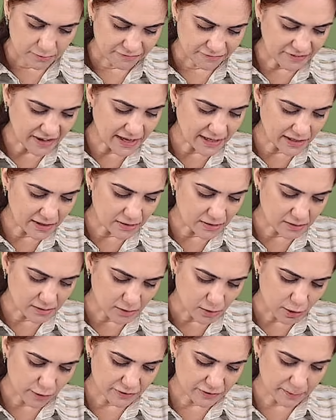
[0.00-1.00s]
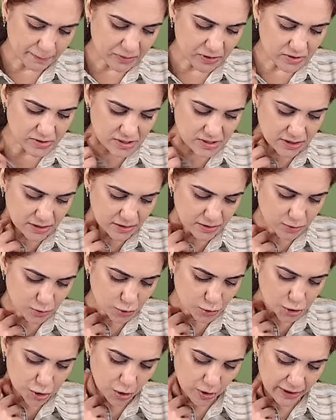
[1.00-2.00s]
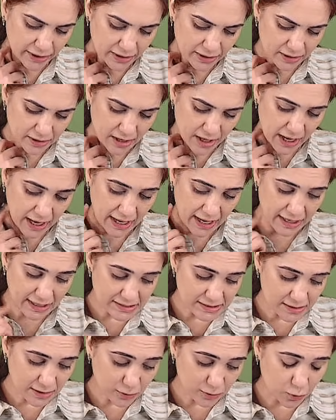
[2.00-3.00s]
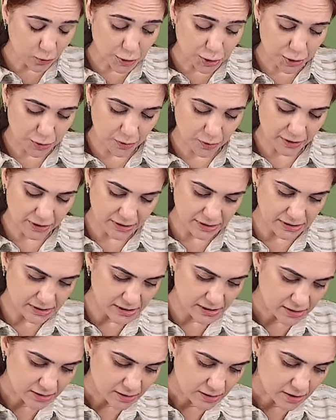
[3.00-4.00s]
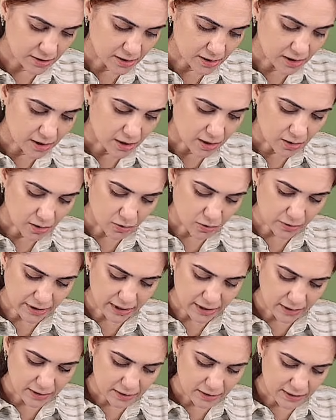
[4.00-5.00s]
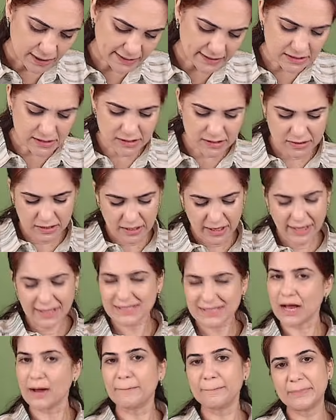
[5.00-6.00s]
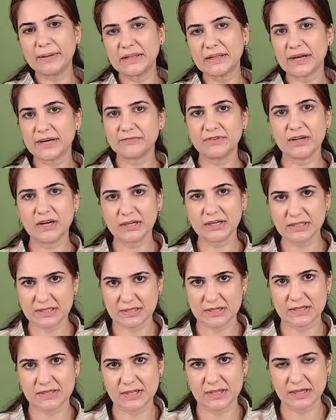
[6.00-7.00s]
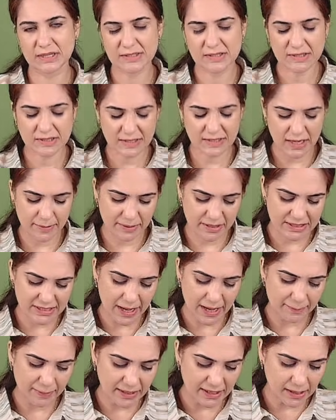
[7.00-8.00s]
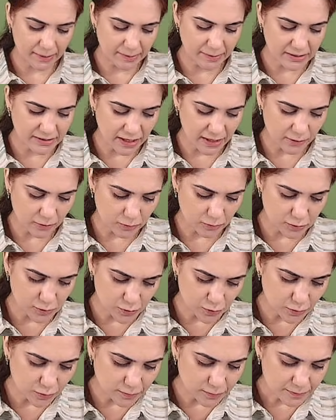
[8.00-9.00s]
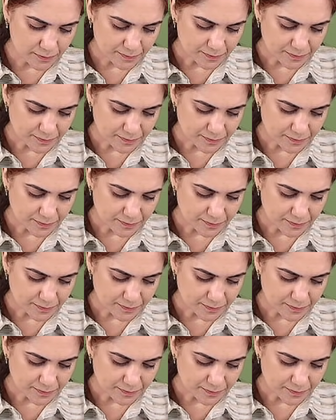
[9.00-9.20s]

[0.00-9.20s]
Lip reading: failure of the person to join as co-surety. Okay, it is the example that we are discussing is the same. It is applicable there also.